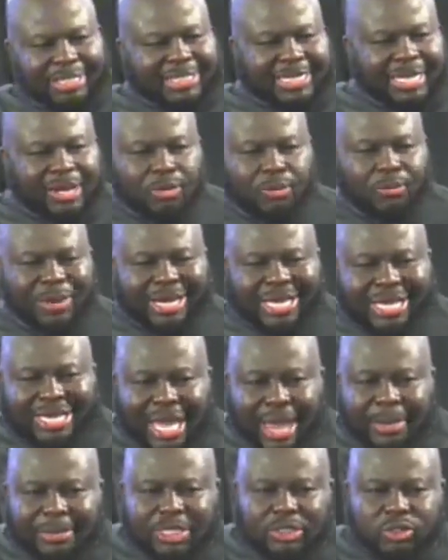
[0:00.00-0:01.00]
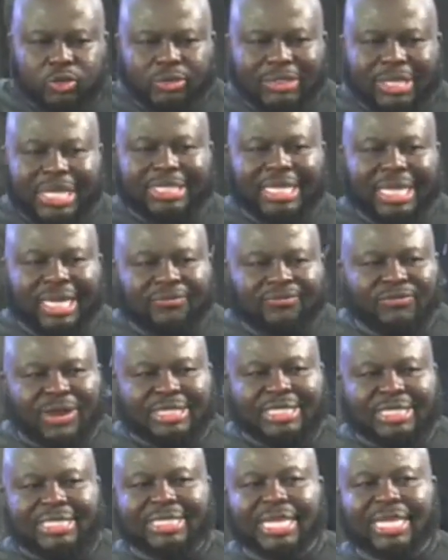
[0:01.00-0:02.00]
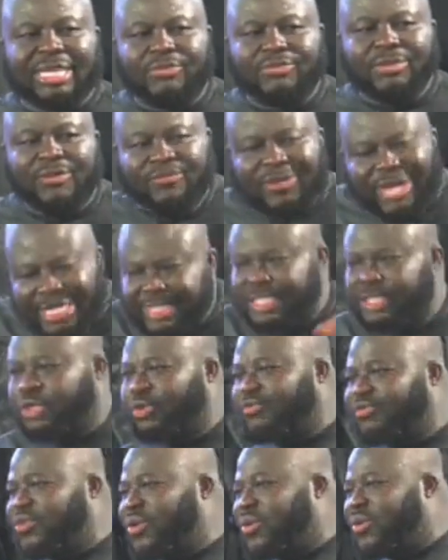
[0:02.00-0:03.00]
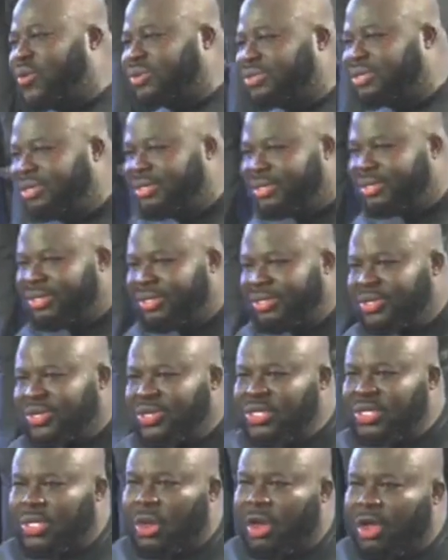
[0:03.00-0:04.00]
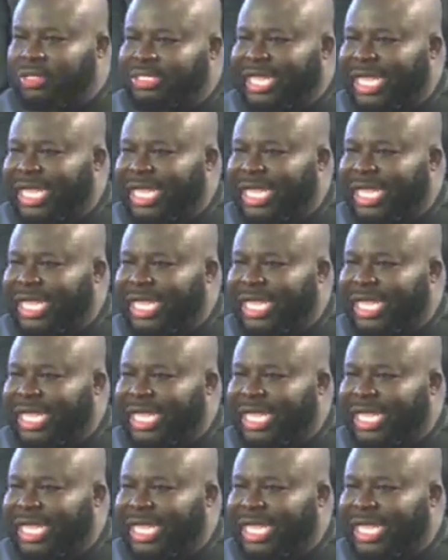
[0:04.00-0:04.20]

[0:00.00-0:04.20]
me tell you, when they come into the deliverances and the revelations of God, God